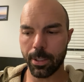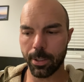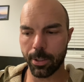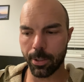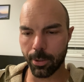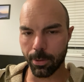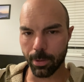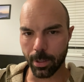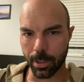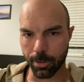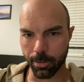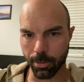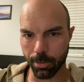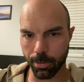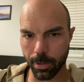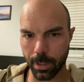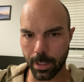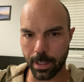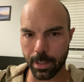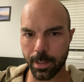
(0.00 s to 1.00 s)
to
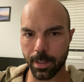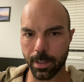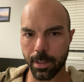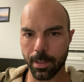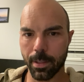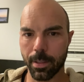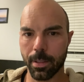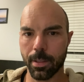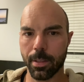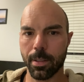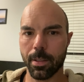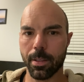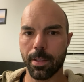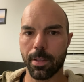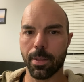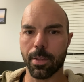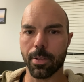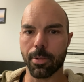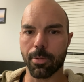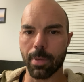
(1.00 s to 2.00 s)
increase
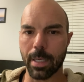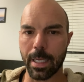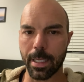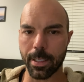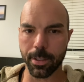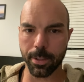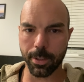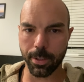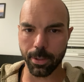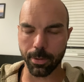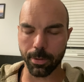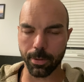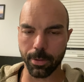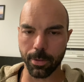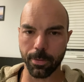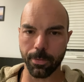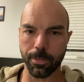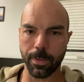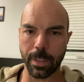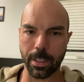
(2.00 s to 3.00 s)
the gratitude
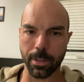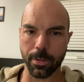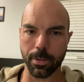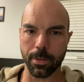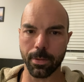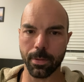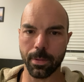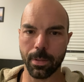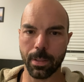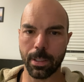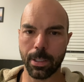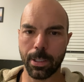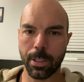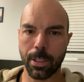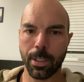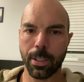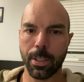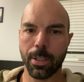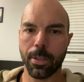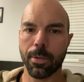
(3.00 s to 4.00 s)
you feel
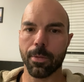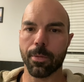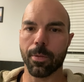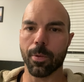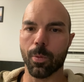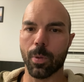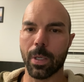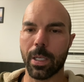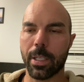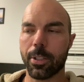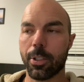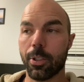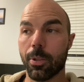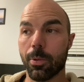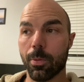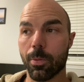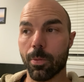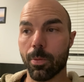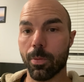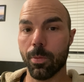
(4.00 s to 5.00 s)
for what
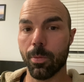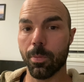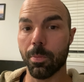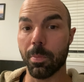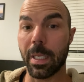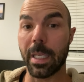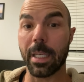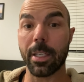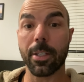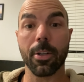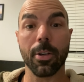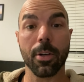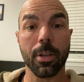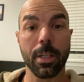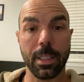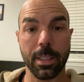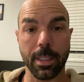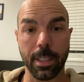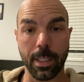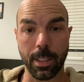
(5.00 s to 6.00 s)
you may
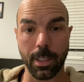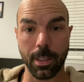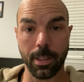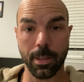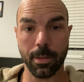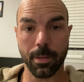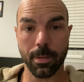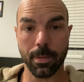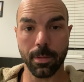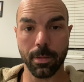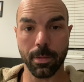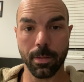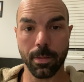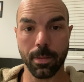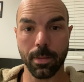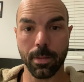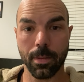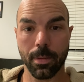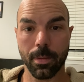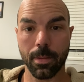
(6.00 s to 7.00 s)
currently
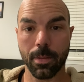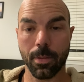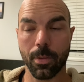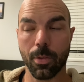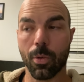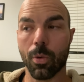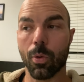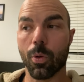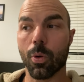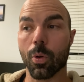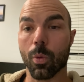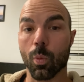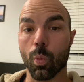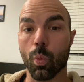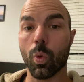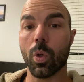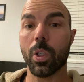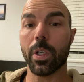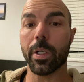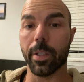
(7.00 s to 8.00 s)
or
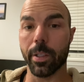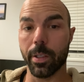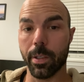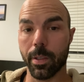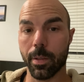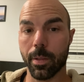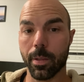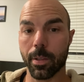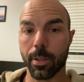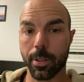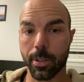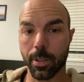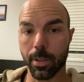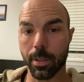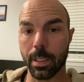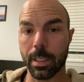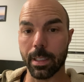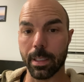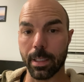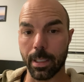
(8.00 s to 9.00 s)
would
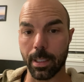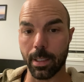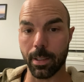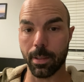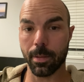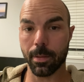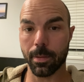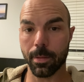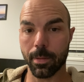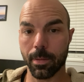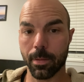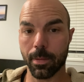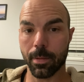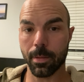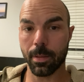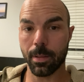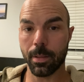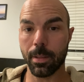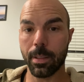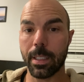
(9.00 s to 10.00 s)
currently
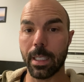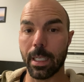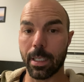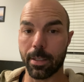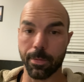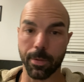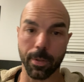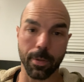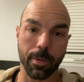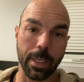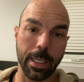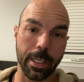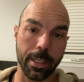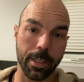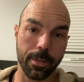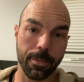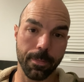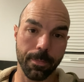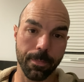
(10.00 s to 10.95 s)
take for granted.